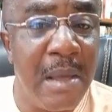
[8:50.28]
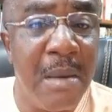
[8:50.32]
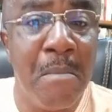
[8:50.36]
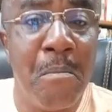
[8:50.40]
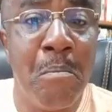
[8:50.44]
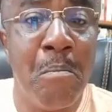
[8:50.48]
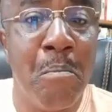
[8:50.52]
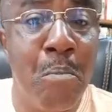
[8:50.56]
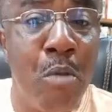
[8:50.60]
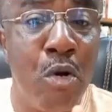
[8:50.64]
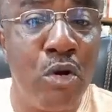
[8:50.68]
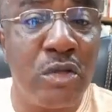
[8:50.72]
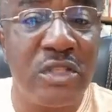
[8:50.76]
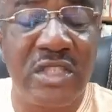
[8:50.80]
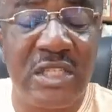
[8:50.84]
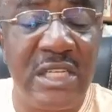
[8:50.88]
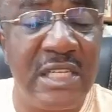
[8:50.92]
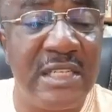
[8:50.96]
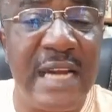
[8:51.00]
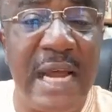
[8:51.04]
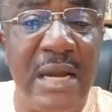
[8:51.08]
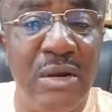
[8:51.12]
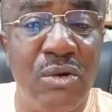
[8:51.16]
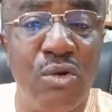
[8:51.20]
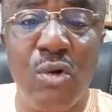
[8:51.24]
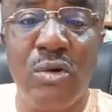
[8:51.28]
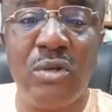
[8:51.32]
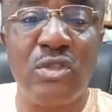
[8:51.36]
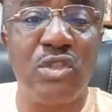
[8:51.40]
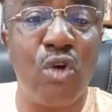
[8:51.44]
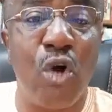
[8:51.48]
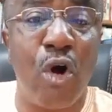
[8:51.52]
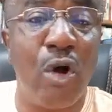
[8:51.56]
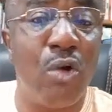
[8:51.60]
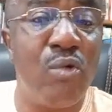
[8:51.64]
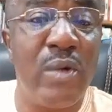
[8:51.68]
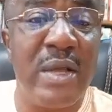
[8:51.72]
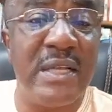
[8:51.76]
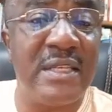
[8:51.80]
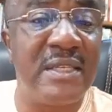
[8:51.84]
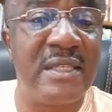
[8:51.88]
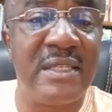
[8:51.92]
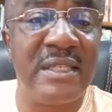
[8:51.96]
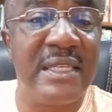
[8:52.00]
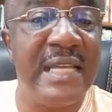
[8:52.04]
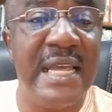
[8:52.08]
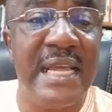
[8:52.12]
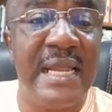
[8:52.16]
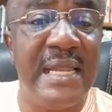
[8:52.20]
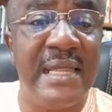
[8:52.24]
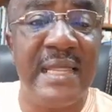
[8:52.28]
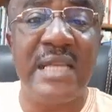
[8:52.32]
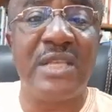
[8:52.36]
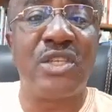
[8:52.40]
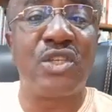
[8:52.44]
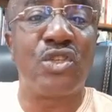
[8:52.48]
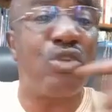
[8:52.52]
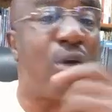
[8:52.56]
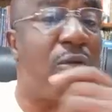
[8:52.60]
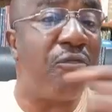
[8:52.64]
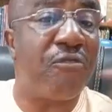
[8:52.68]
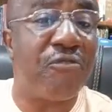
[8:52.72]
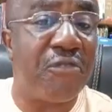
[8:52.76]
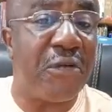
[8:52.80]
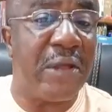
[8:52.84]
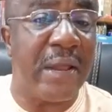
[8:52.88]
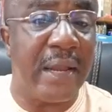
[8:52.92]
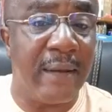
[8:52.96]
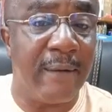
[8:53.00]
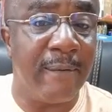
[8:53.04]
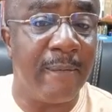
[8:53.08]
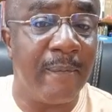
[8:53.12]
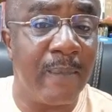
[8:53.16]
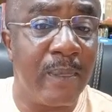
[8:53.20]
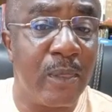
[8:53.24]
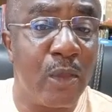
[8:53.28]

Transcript: Most children don't always see the suffering